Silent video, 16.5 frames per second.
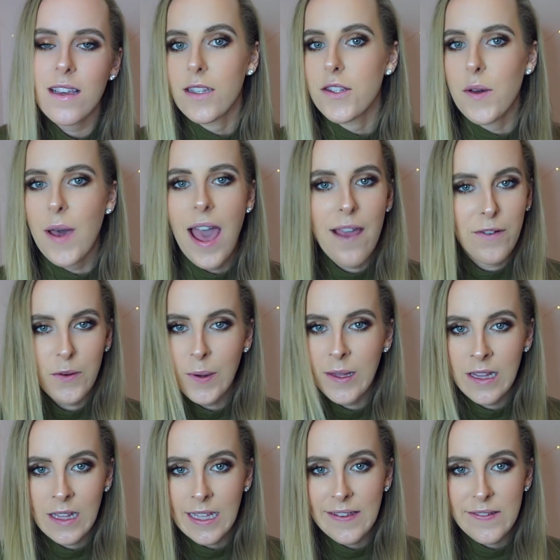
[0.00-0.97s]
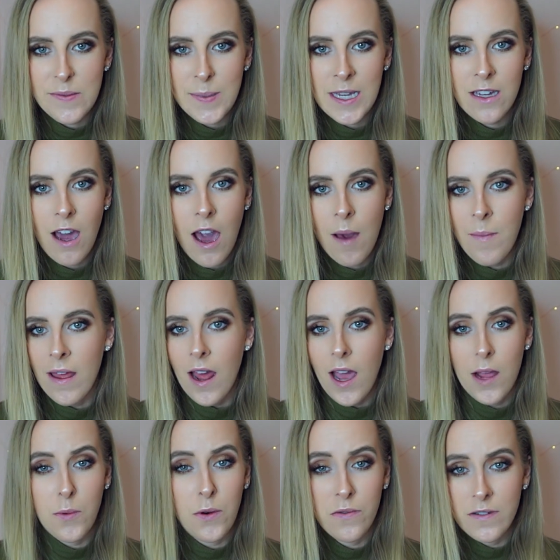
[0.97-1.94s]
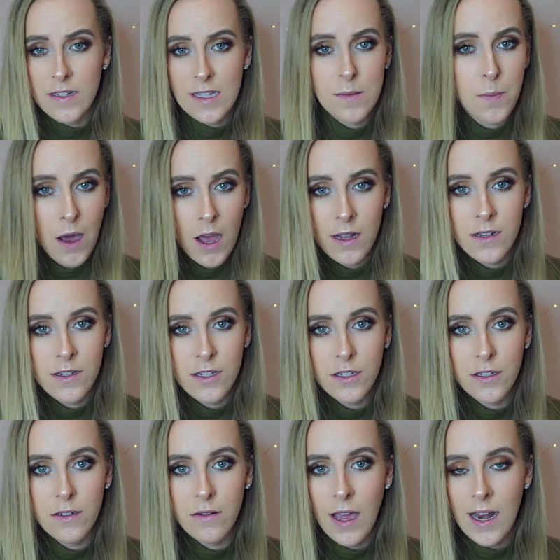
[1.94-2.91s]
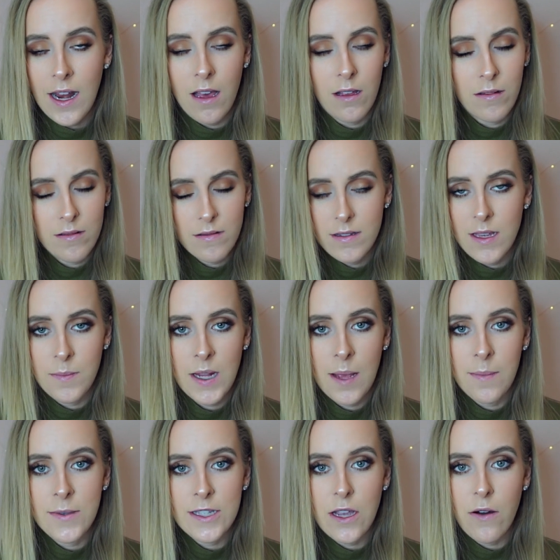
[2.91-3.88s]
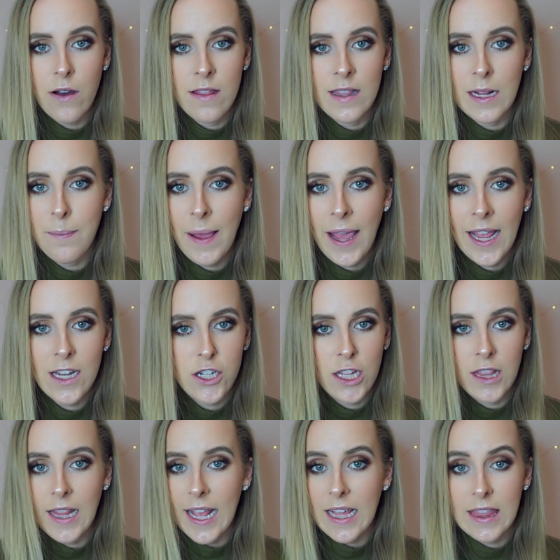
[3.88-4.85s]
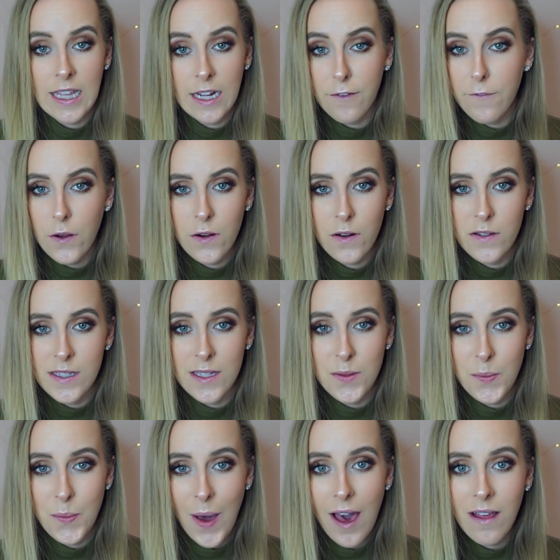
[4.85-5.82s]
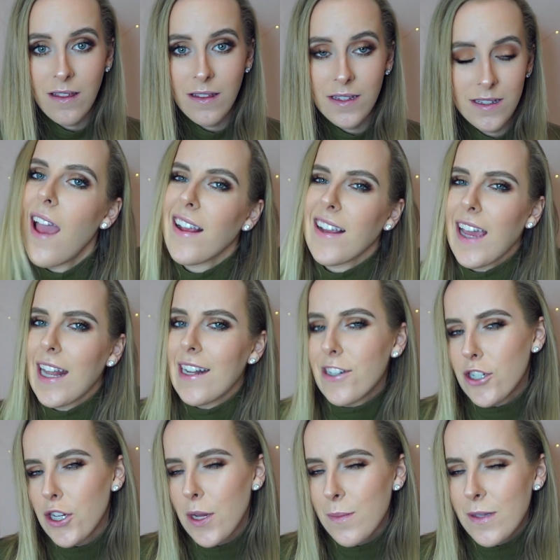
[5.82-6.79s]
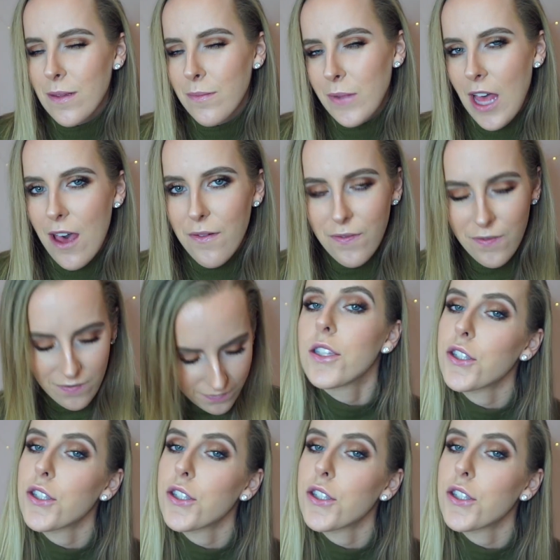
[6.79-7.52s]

So everyone that leaves me a comment, I will respond to, and I'll sometimes go on their page and like their photos as well and kind of show them some love.